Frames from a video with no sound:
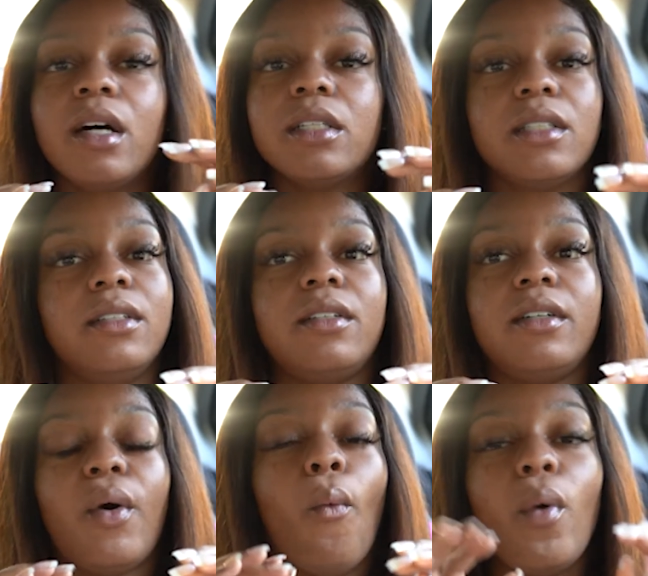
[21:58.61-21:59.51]
Look,
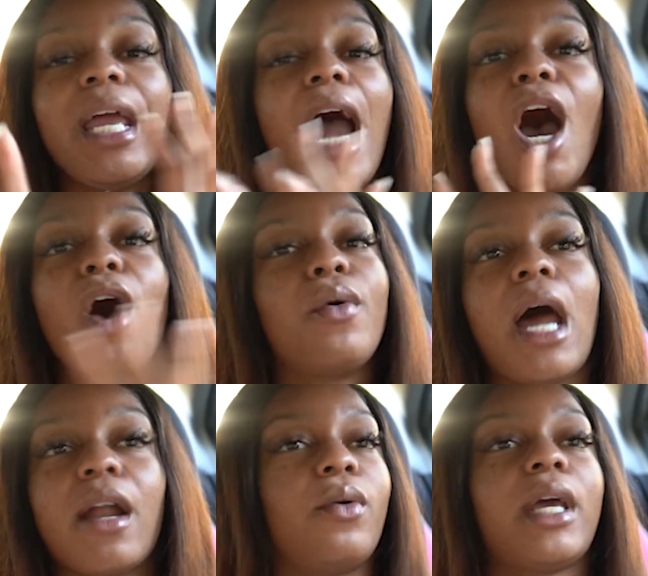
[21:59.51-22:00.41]
we all
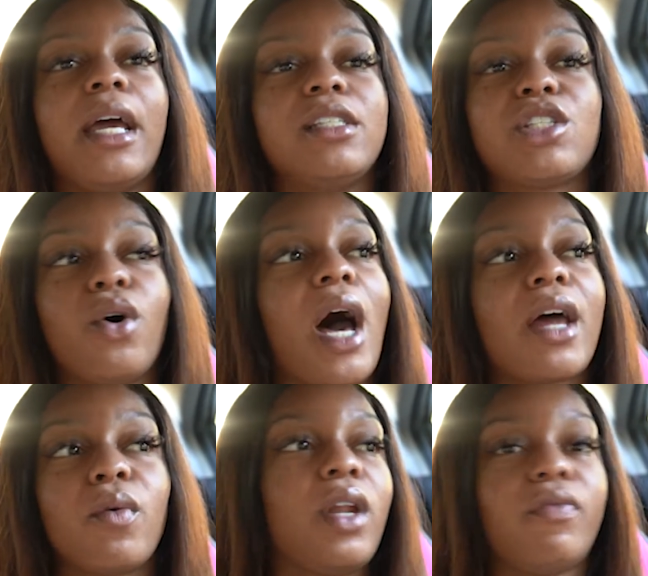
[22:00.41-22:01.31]
not okay, so I
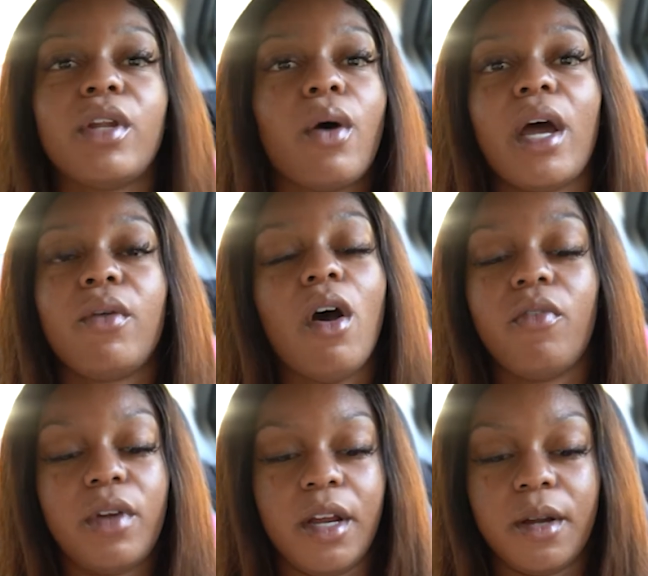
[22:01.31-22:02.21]
don't even know why you
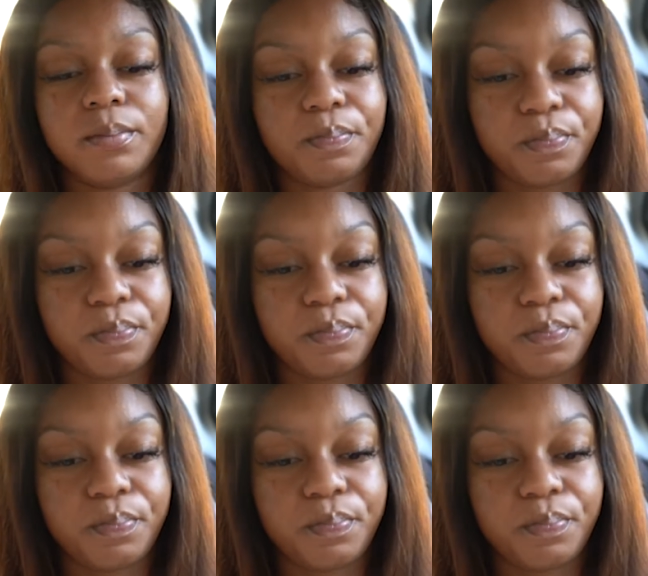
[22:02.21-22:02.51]
over here.